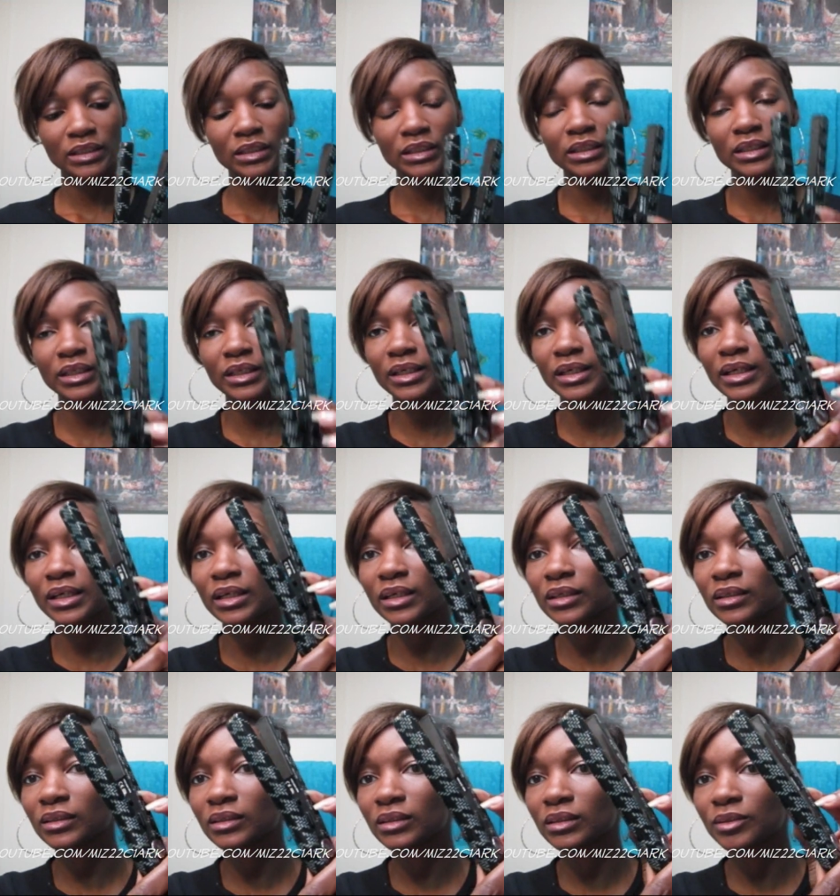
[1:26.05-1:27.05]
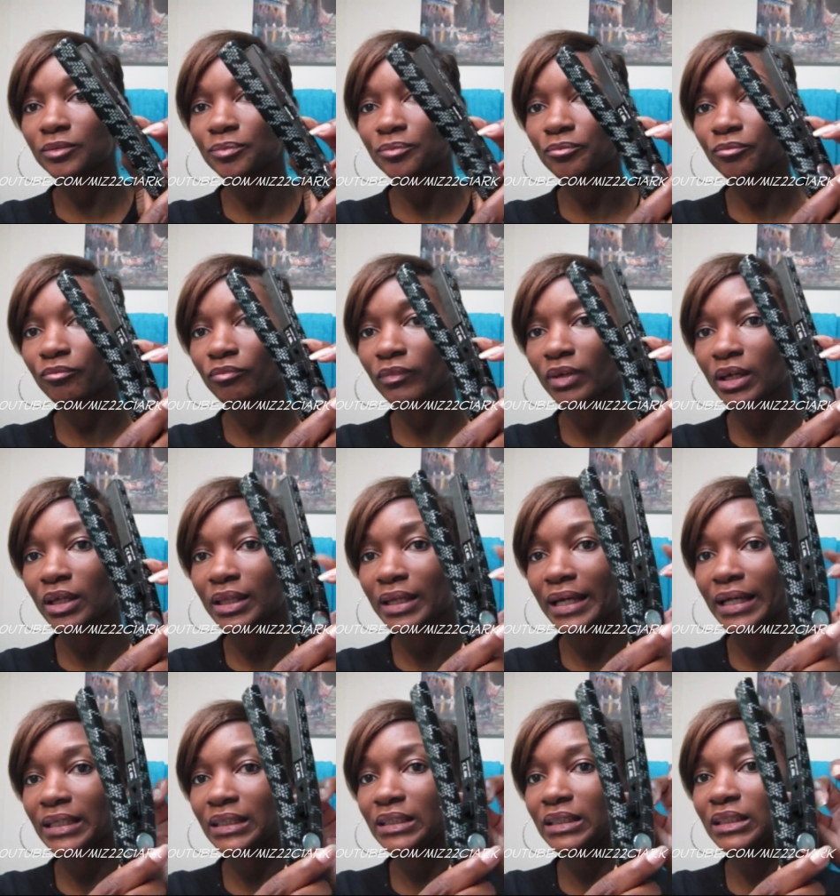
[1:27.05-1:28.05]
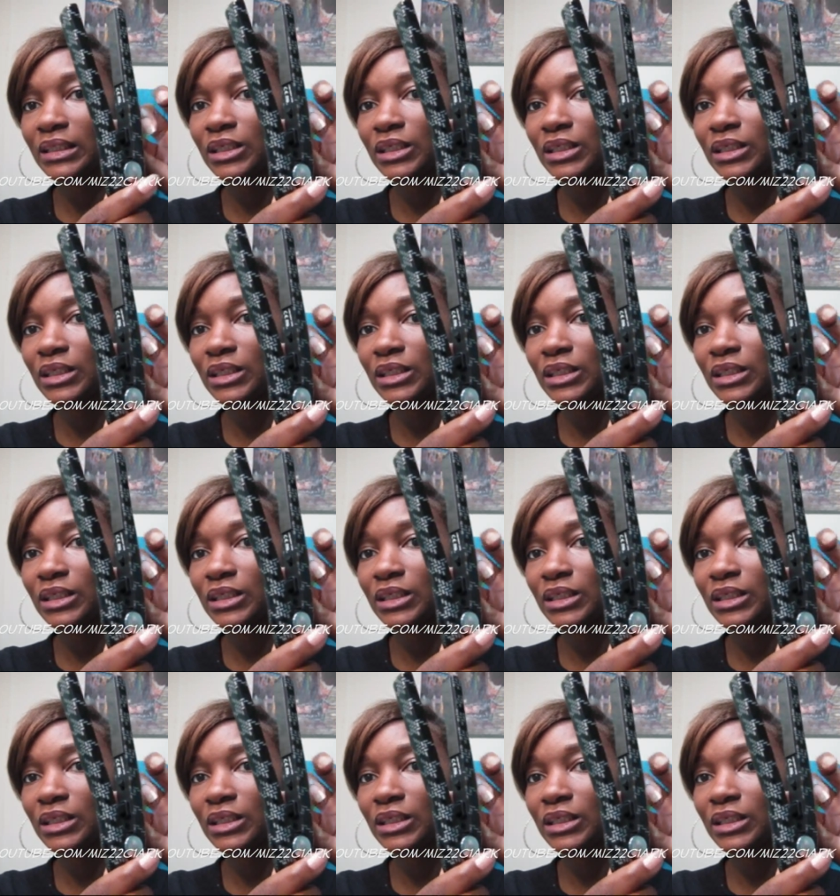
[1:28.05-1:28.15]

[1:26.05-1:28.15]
and that's